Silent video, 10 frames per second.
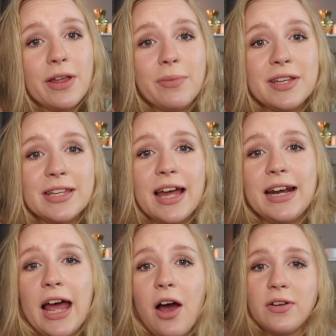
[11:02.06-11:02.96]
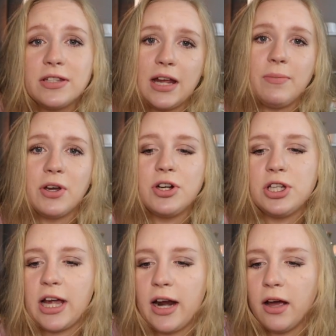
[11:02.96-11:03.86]
with that being said, now it's time to go to
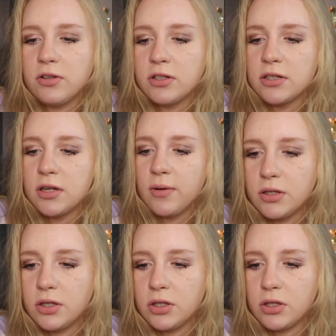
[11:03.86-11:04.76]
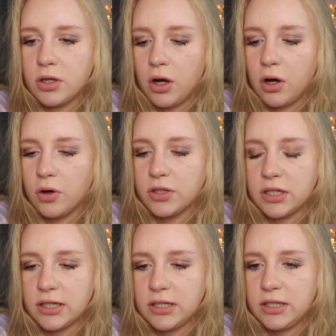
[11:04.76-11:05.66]
shoutouts. So
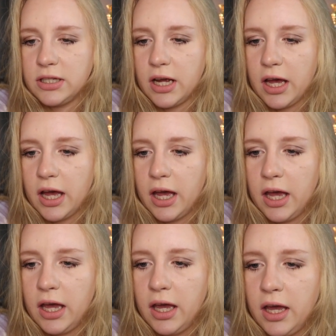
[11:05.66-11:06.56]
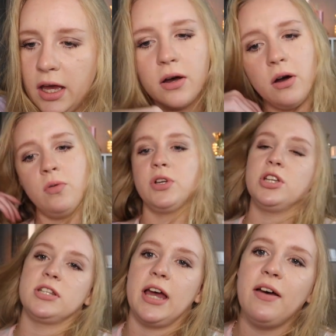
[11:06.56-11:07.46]
today, oh, we
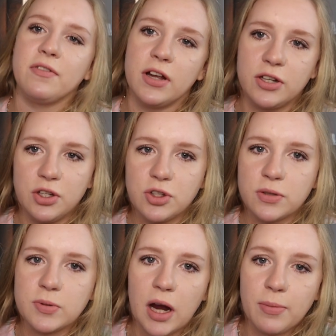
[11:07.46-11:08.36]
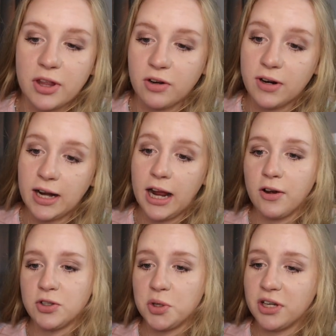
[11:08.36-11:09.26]
just have a new subscriber like right
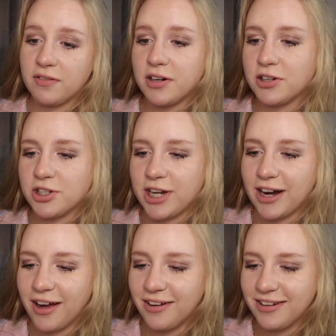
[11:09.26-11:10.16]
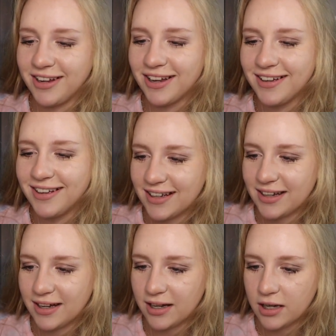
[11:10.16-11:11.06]
now, so I'll give her a shout out.
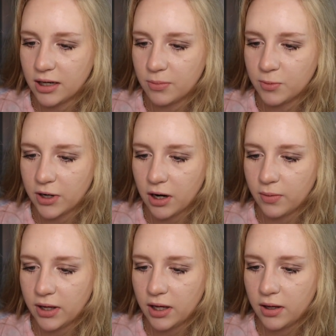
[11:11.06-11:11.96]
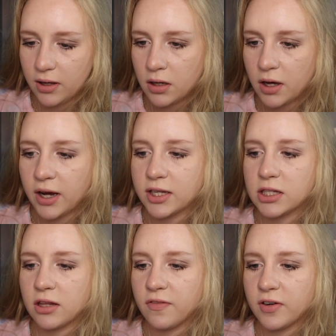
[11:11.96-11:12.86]
Where are we? Okay,
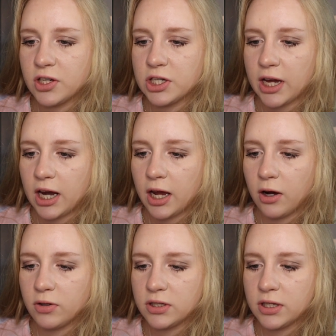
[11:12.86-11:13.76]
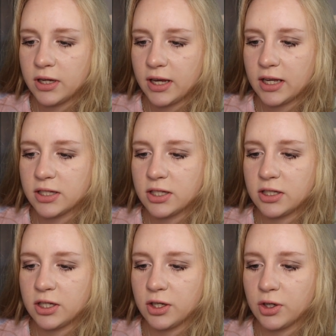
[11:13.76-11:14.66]
so the first shout out is
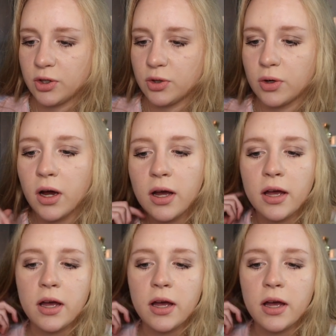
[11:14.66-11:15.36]
to